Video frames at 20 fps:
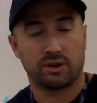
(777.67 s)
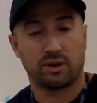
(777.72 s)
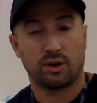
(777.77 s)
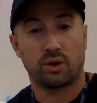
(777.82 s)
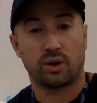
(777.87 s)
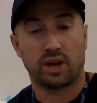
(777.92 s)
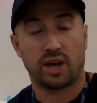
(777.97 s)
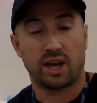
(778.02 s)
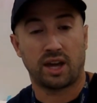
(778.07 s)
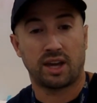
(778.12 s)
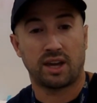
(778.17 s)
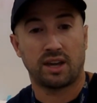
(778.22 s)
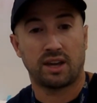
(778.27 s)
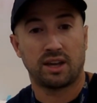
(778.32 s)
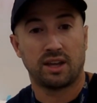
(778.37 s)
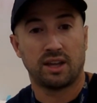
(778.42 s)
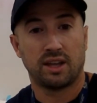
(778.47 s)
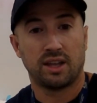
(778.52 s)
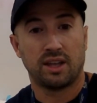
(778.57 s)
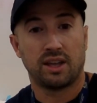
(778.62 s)
okay?
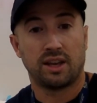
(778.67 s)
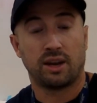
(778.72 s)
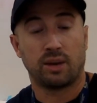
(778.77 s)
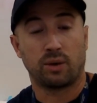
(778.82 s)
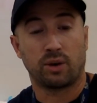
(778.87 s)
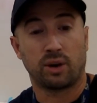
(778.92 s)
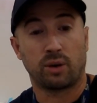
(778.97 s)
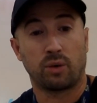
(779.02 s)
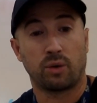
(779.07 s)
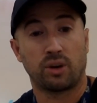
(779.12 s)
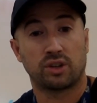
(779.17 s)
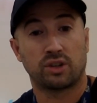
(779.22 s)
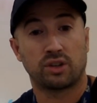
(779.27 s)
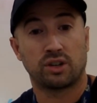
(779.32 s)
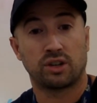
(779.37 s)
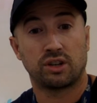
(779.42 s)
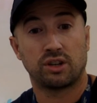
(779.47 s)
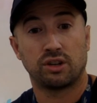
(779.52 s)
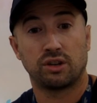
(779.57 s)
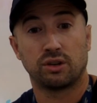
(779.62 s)
And what I want you
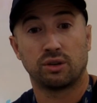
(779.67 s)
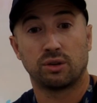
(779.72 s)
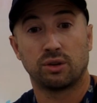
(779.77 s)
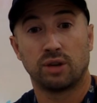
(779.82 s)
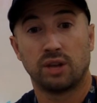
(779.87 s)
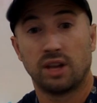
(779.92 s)
to do